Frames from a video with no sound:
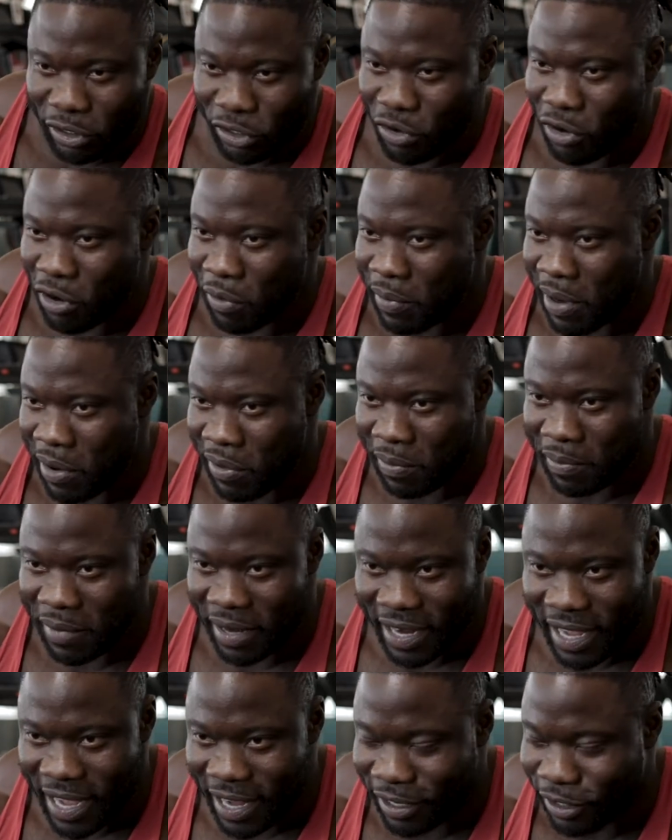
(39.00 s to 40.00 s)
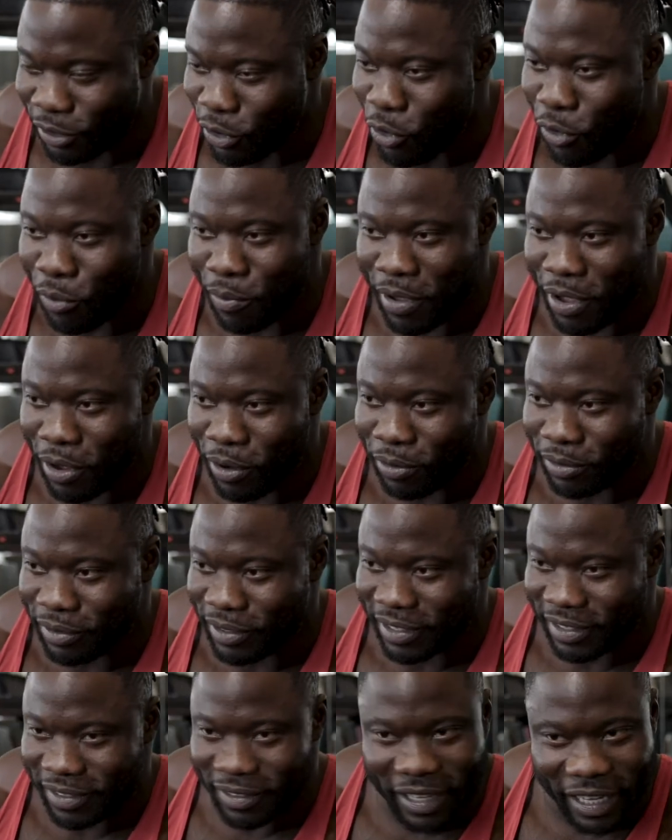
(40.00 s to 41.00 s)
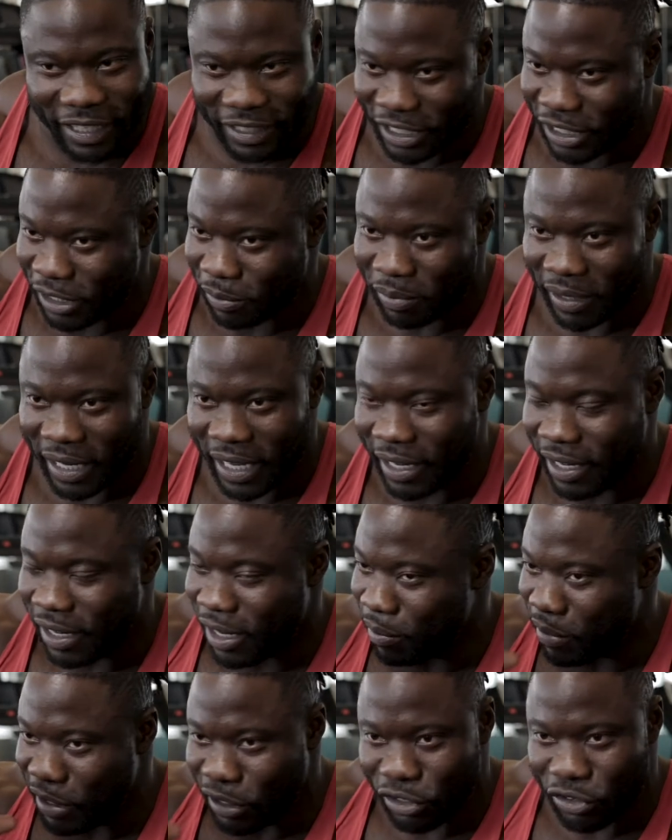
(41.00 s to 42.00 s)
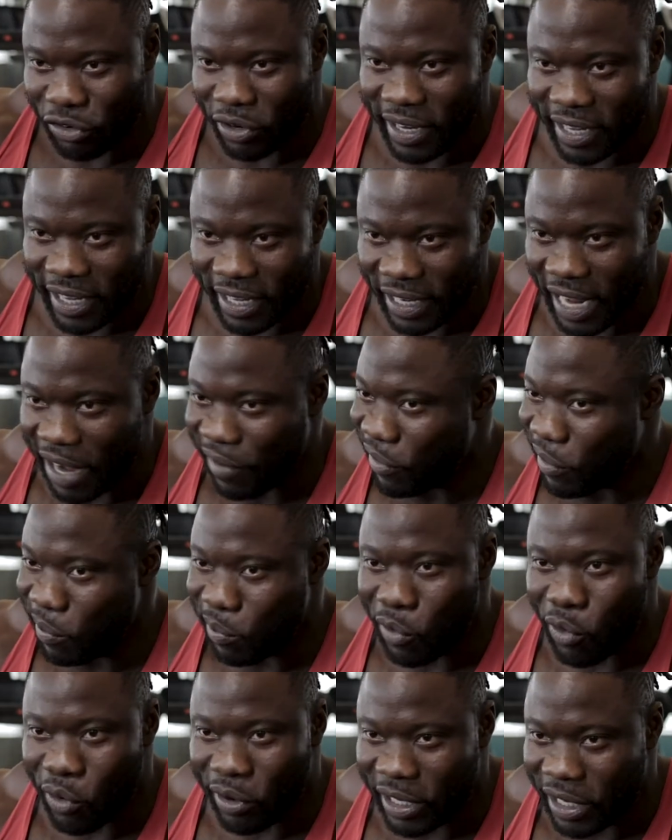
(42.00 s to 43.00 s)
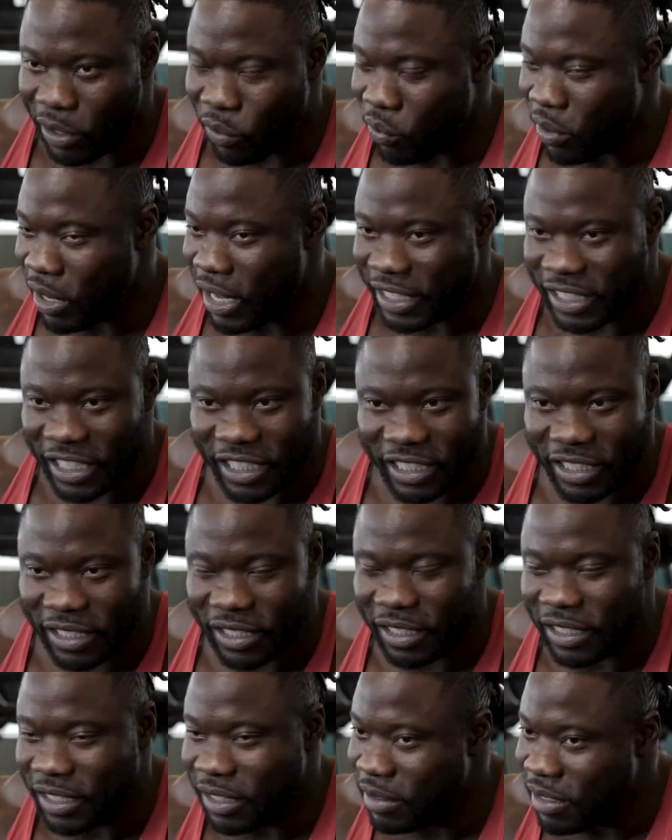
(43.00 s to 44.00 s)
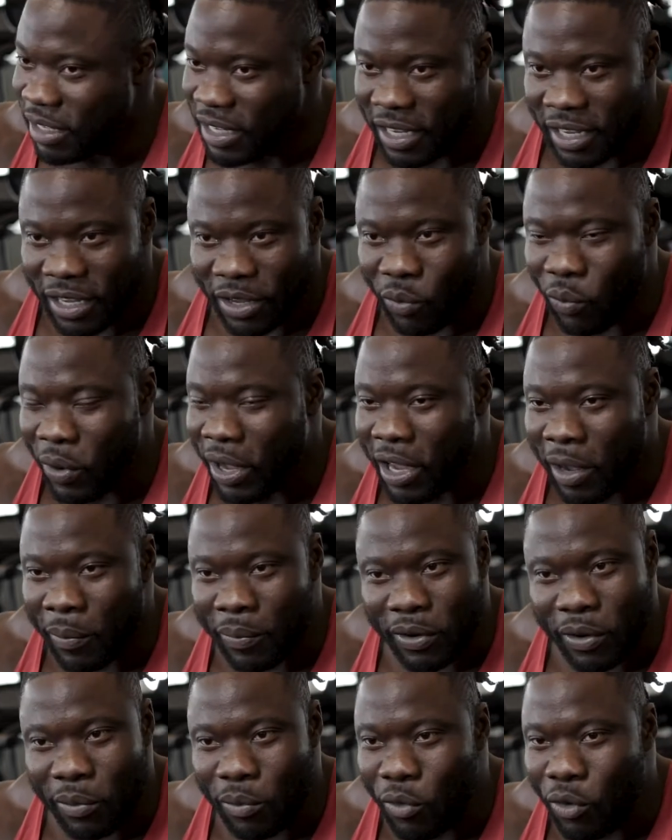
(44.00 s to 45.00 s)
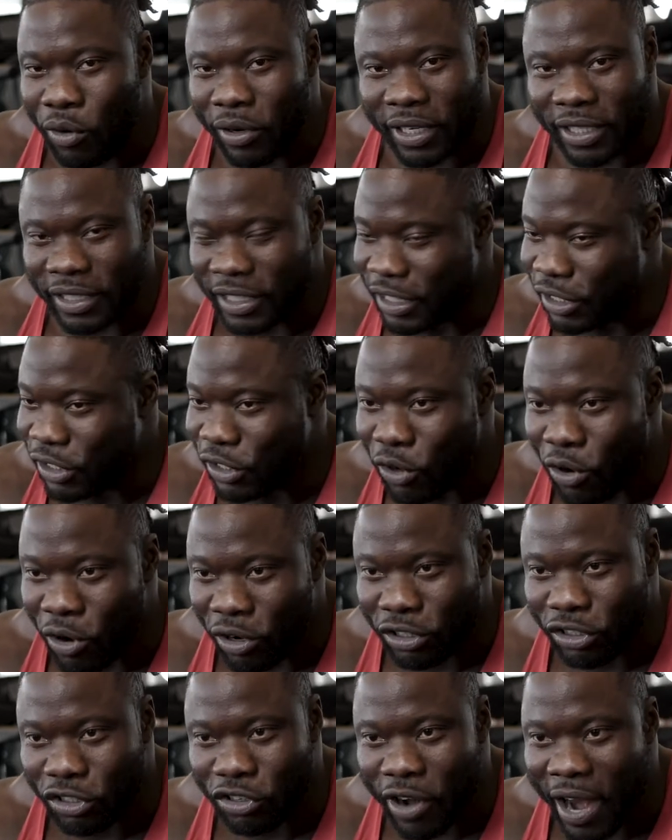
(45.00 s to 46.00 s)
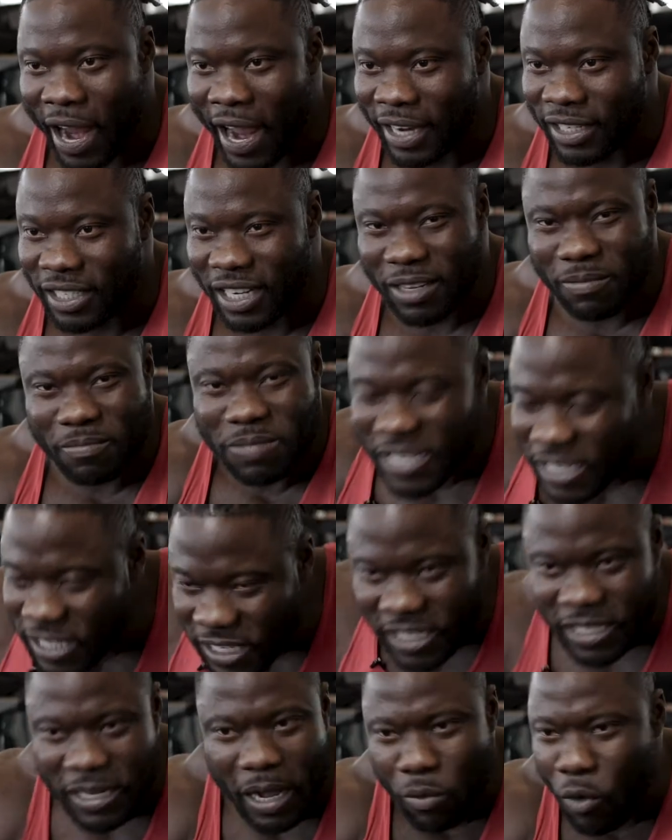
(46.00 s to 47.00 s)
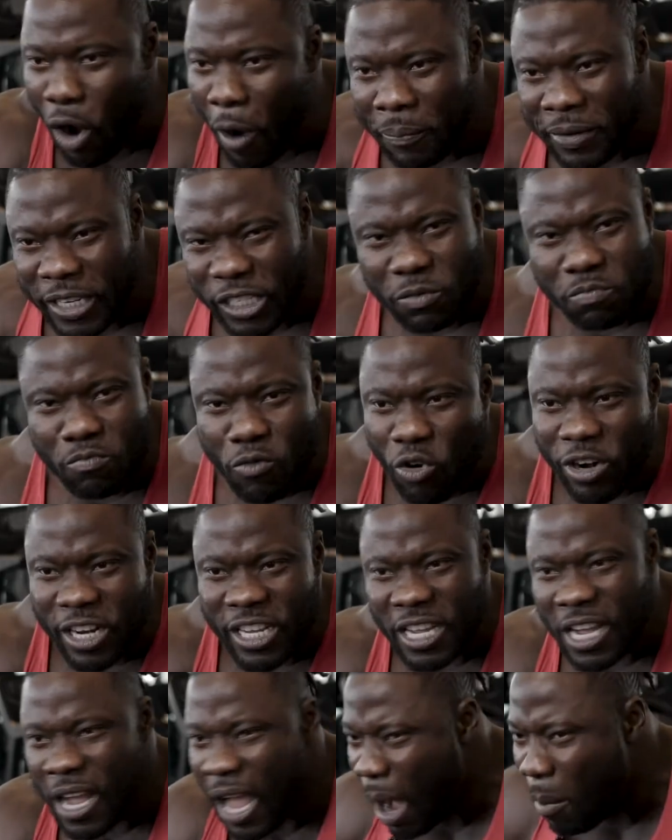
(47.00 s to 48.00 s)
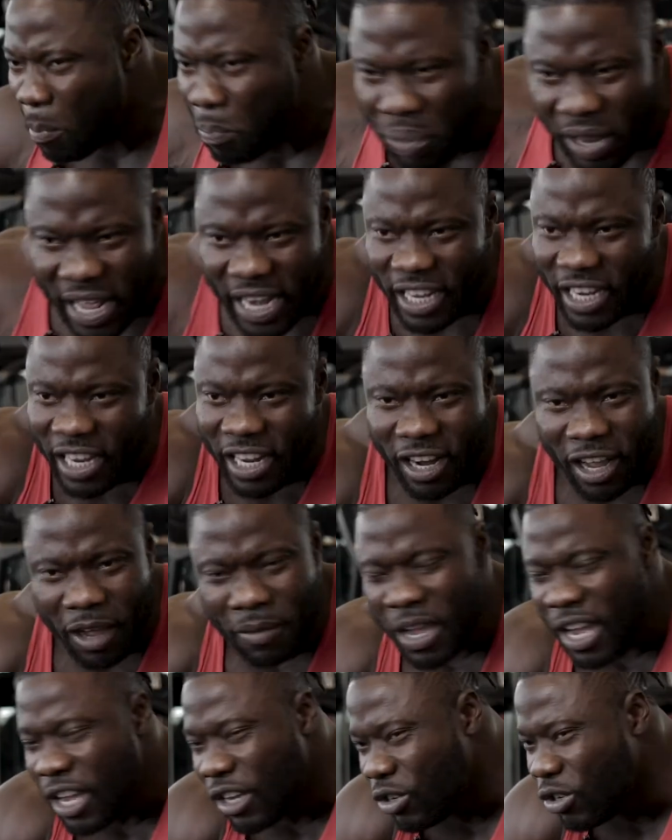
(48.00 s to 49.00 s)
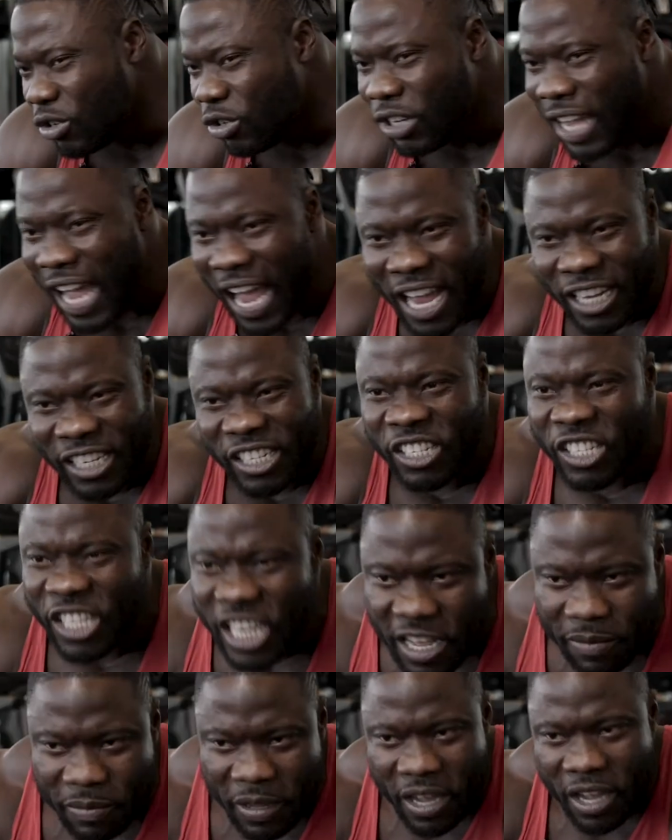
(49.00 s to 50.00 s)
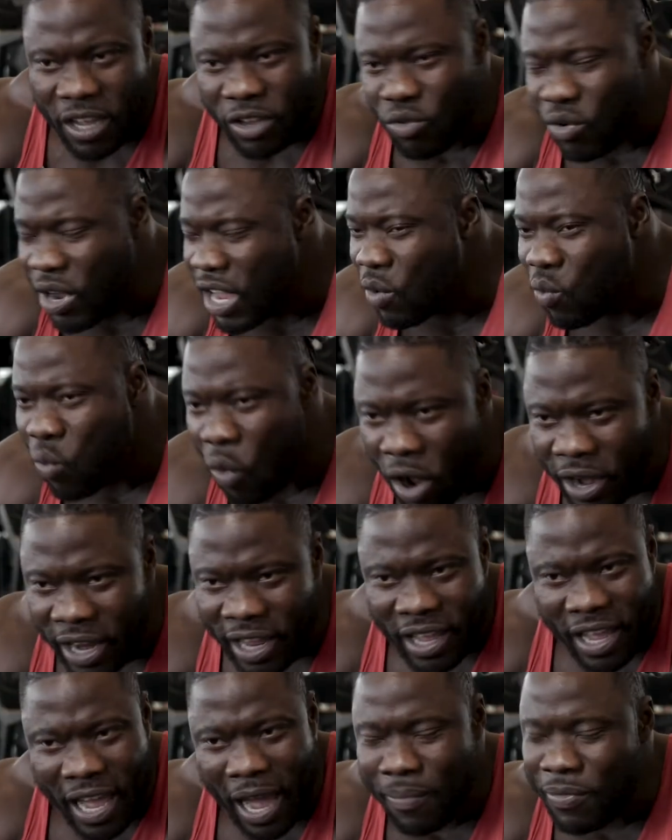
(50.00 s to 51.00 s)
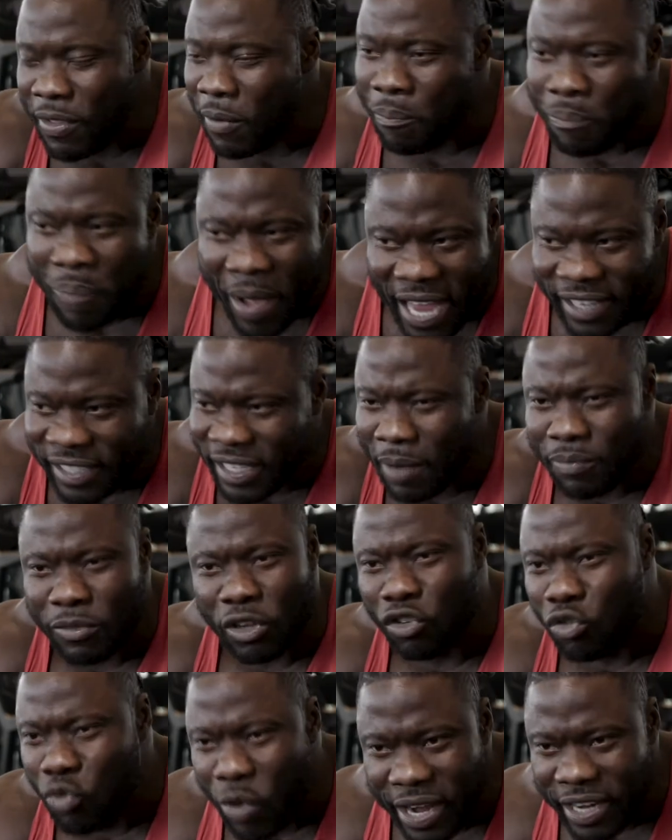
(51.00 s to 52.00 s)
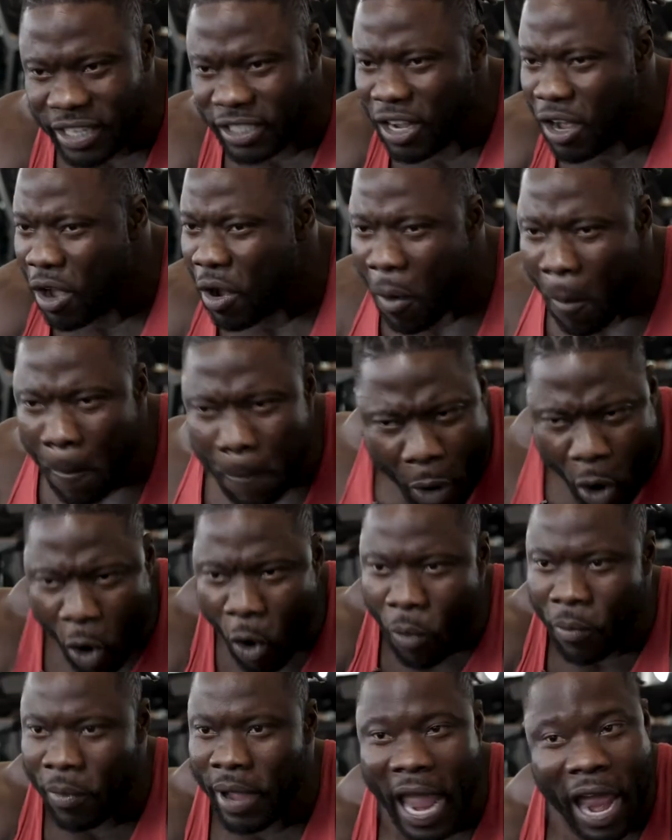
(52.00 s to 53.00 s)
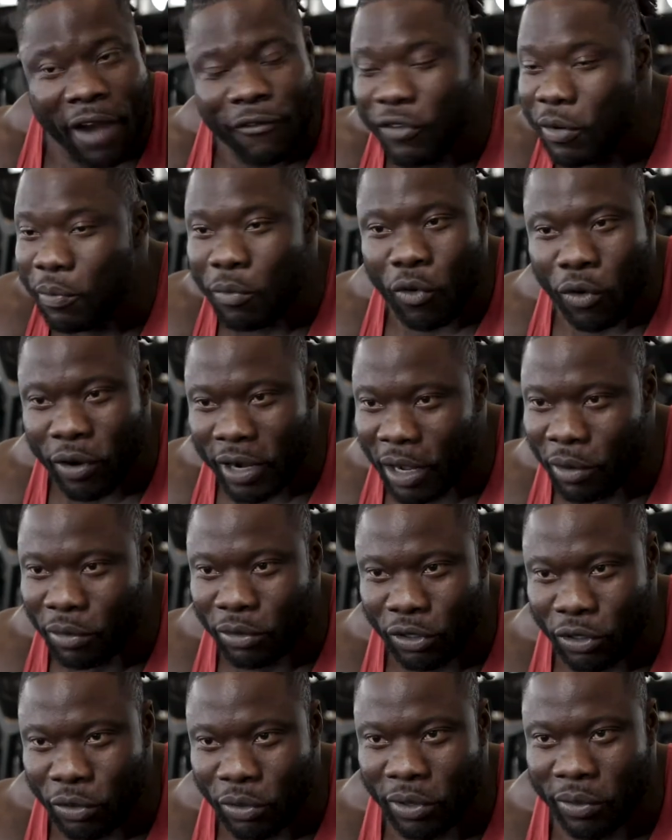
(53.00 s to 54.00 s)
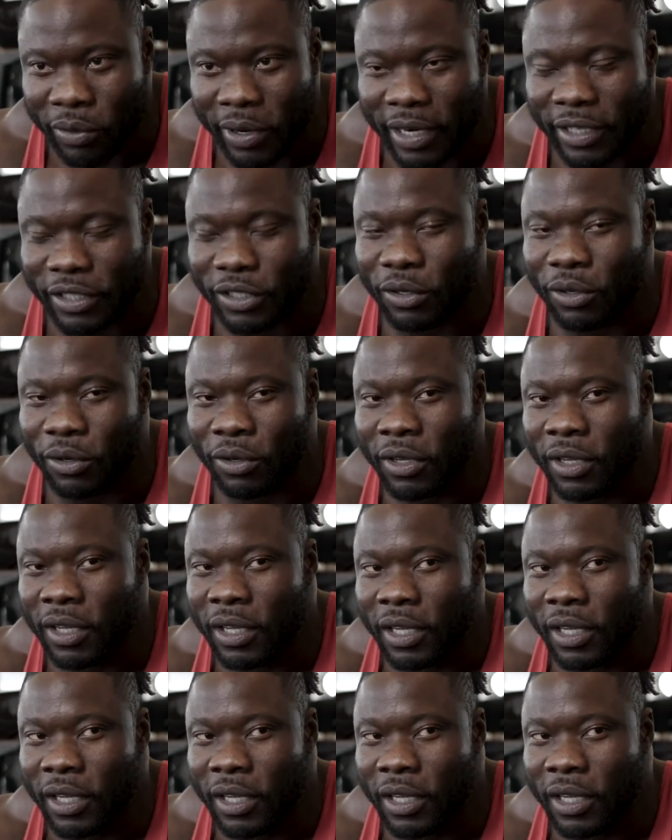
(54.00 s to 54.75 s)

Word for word: strawberry, banana, oatmeal, and just blend it up and drink it every morning and just wake up in the morning and just talk trash. Like, I'm up this morning, I blended it up. You got sleep. You ain't want it. I'm the best. I'm the greatest. Boom! Every morning I would do it, right? So